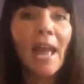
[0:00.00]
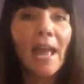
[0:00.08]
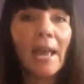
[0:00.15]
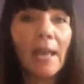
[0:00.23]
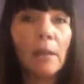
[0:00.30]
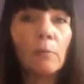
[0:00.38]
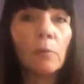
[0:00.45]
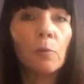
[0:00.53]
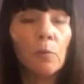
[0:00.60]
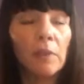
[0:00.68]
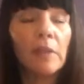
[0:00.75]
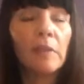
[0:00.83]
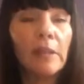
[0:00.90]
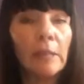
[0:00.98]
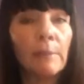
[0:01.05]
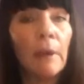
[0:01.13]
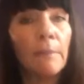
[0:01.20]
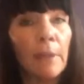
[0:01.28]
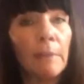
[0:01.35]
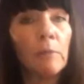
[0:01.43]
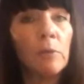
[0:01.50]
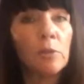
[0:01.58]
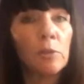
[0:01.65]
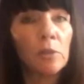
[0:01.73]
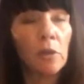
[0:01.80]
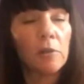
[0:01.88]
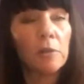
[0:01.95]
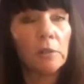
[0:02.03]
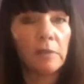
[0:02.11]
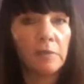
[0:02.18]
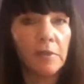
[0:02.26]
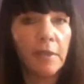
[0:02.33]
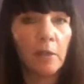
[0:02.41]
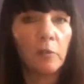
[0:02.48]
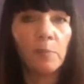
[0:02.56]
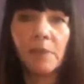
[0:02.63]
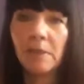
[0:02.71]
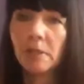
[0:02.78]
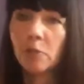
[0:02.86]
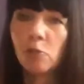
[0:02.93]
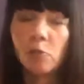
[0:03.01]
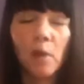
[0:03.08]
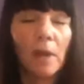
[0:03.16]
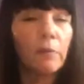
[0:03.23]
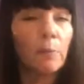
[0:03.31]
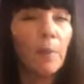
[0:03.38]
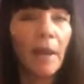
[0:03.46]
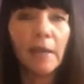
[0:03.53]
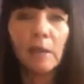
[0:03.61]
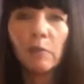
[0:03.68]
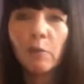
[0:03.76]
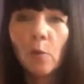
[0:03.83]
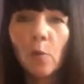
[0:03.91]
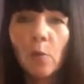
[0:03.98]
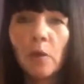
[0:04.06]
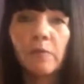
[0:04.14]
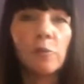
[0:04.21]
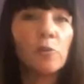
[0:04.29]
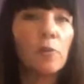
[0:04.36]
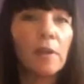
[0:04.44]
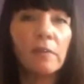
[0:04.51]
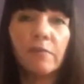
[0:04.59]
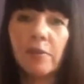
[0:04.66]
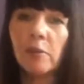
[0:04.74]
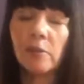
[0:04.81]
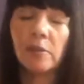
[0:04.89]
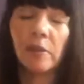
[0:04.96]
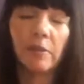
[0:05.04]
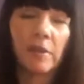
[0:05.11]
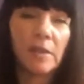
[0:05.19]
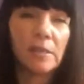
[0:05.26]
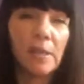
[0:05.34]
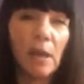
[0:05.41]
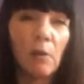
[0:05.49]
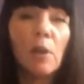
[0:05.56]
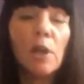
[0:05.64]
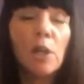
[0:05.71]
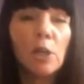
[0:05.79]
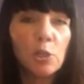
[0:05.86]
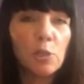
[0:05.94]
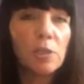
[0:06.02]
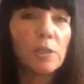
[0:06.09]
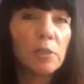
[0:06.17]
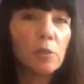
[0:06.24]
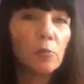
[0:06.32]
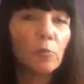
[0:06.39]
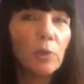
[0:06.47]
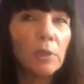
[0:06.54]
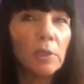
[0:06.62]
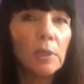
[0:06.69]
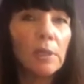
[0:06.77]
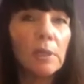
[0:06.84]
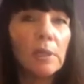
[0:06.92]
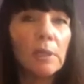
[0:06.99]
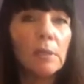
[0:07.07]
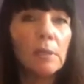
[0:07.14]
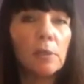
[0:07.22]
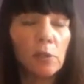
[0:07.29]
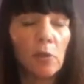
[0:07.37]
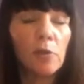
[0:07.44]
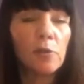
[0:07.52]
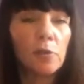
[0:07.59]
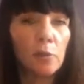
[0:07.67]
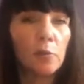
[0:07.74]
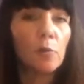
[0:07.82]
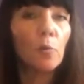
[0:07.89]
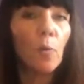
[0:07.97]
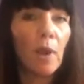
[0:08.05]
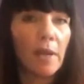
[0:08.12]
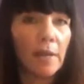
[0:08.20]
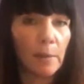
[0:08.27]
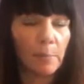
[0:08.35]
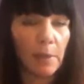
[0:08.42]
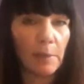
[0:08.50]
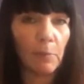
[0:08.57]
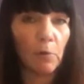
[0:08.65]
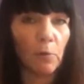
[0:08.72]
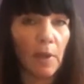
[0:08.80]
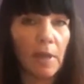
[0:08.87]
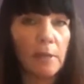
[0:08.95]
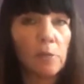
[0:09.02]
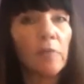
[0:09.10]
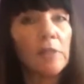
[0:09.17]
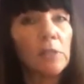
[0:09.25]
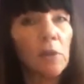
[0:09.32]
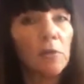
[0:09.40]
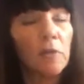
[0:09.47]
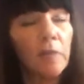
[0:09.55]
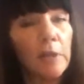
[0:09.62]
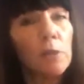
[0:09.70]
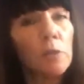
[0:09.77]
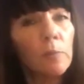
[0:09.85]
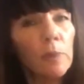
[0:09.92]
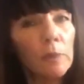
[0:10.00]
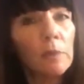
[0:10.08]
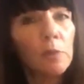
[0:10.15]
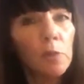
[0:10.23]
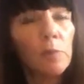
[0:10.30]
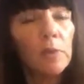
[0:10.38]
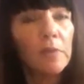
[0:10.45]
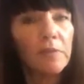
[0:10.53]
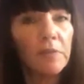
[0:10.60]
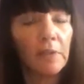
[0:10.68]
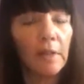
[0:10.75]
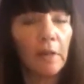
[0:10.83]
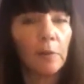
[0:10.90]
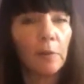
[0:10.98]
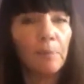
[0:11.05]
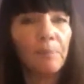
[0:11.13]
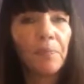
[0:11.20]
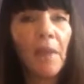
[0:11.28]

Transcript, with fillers: and we're really thinking about maybe we should start to live together because to travel back and forth and trying to figure things out just just is really starting to, to wane on people, right? So they start to think, should we, should we live together?